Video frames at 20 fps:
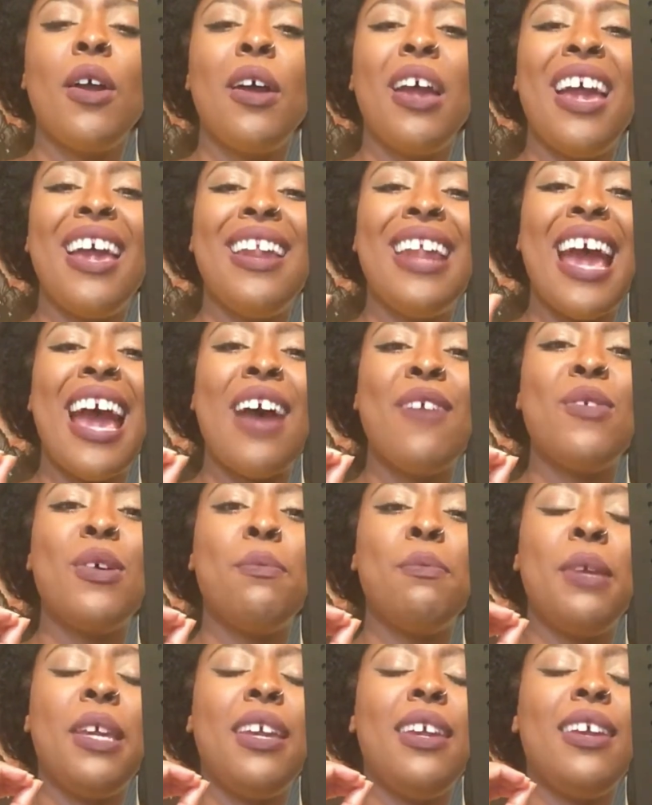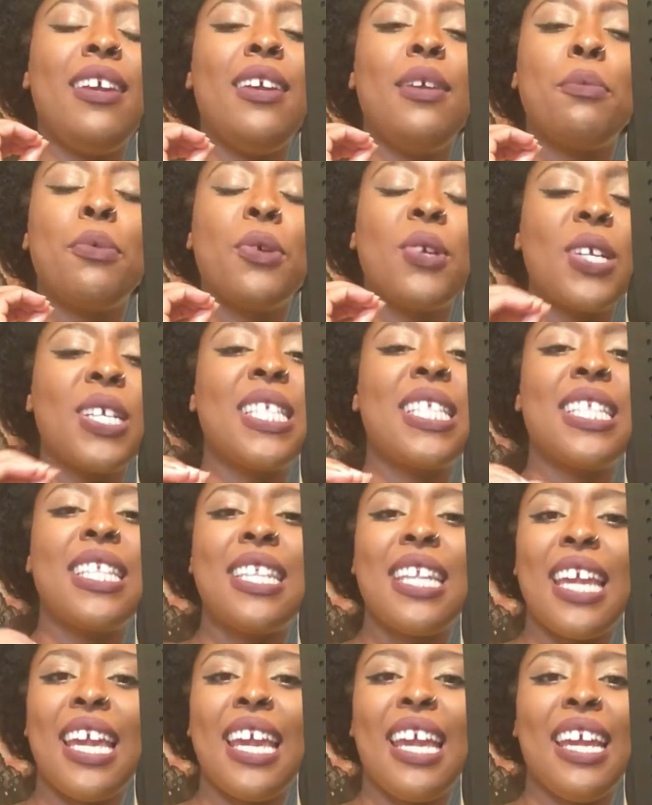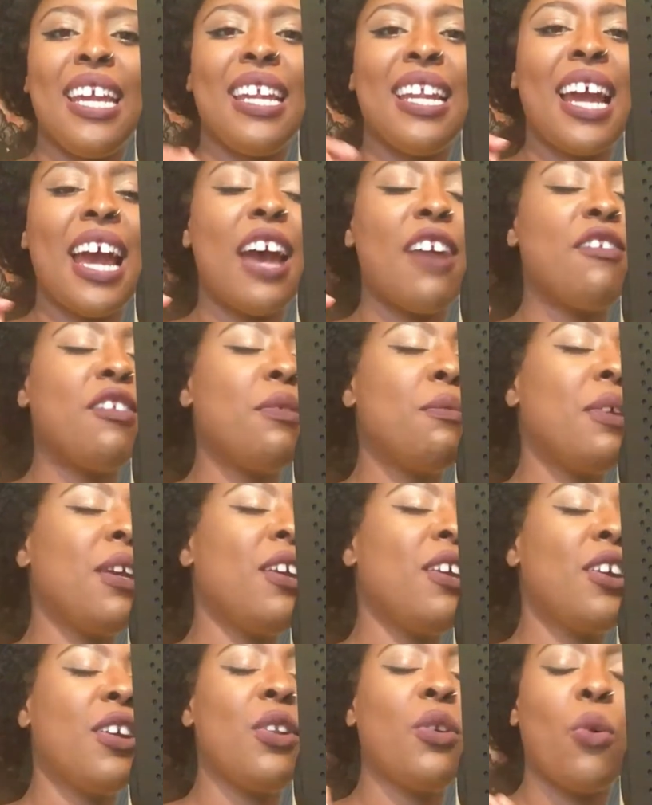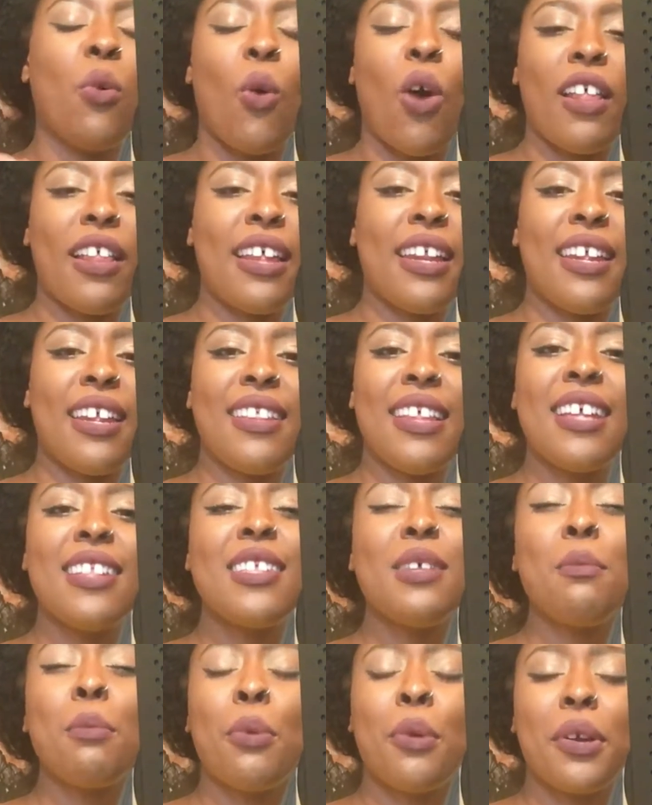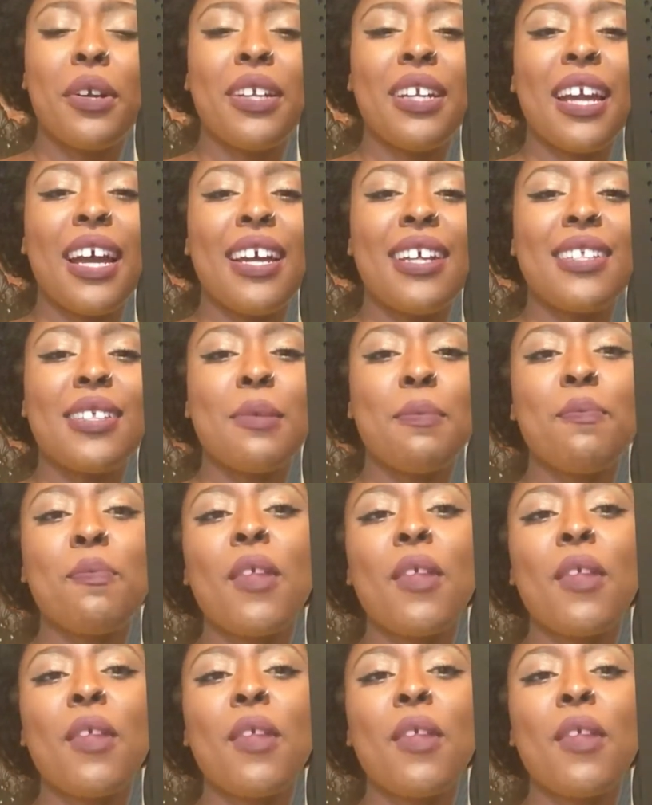and have it be pristine, have it be good quality. That's important, guys.